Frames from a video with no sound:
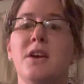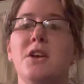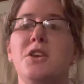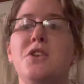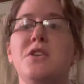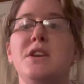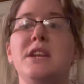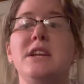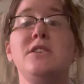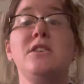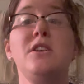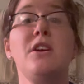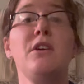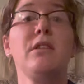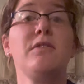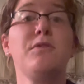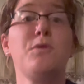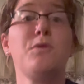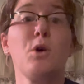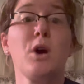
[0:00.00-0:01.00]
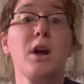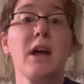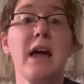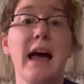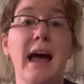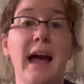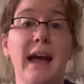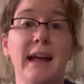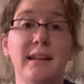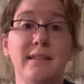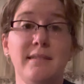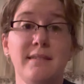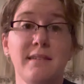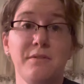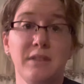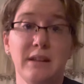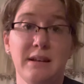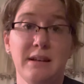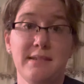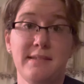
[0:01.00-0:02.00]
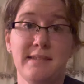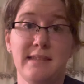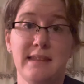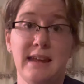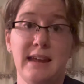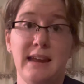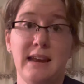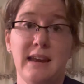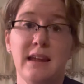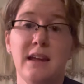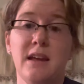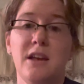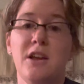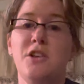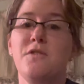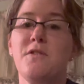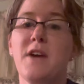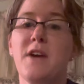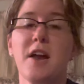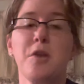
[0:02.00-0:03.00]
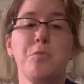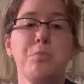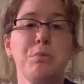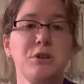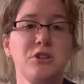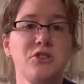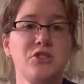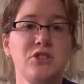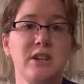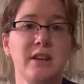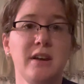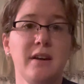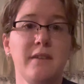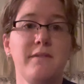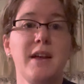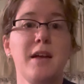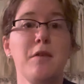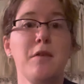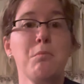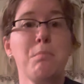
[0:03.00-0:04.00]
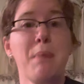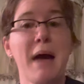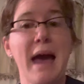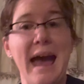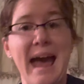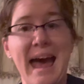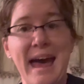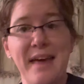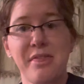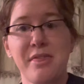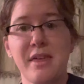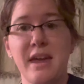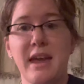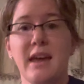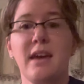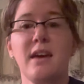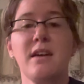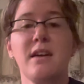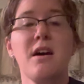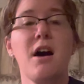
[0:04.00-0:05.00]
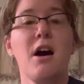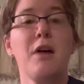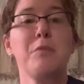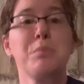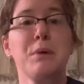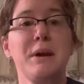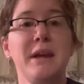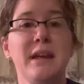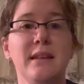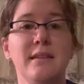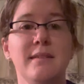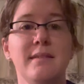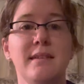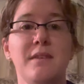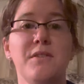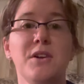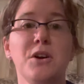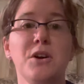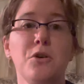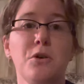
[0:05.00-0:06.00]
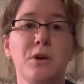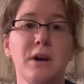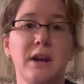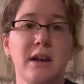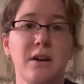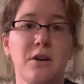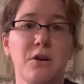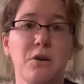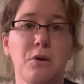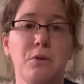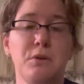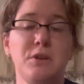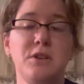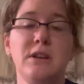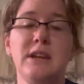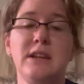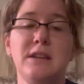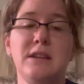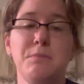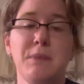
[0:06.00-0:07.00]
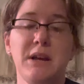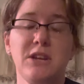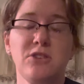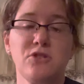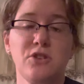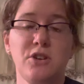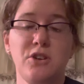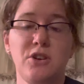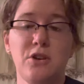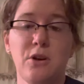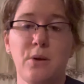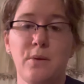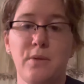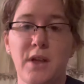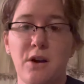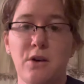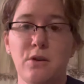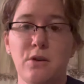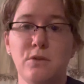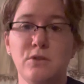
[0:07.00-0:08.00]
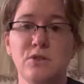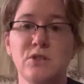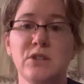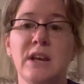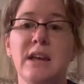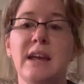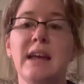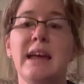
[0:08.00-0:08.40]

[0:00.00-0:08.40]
You need to know the 4 kinds of listening. You've got appreciative, empathic, comprehensive, and critical. And you need to make sure you know those.